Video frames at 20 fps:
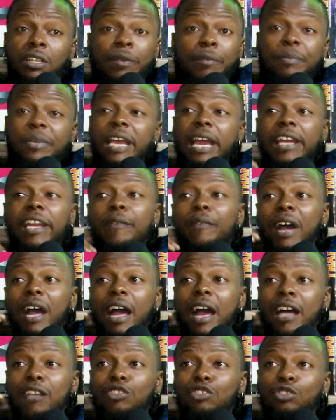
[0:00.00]
Me, I never
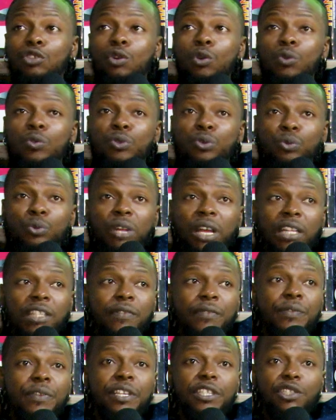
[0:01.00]
had to go through that
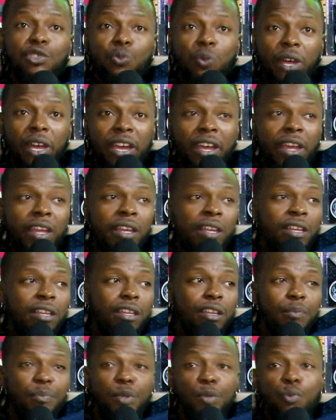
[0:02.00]
phase where
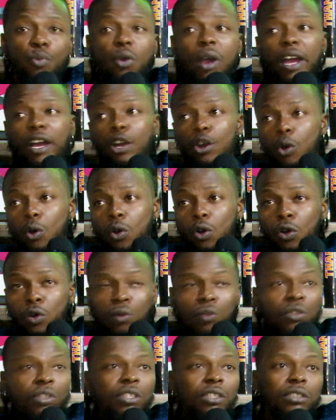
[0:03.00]
people I
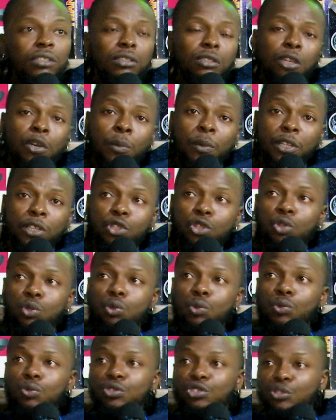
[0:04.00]
call to come and
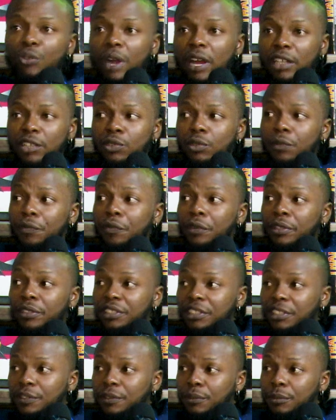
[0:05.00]
do tracks or
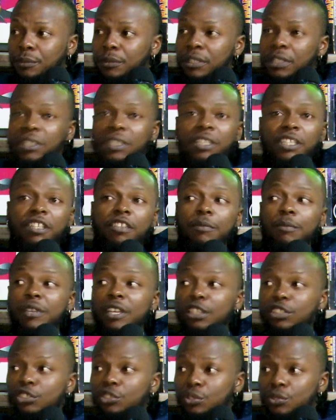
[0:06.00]
verses for me, they give me
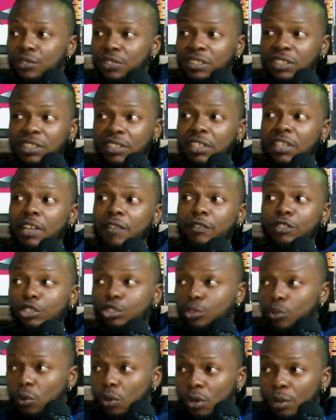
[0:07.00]
excuses and never
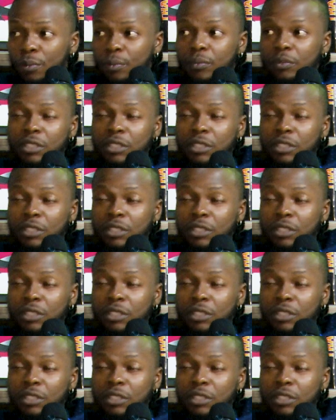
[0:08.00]
show up.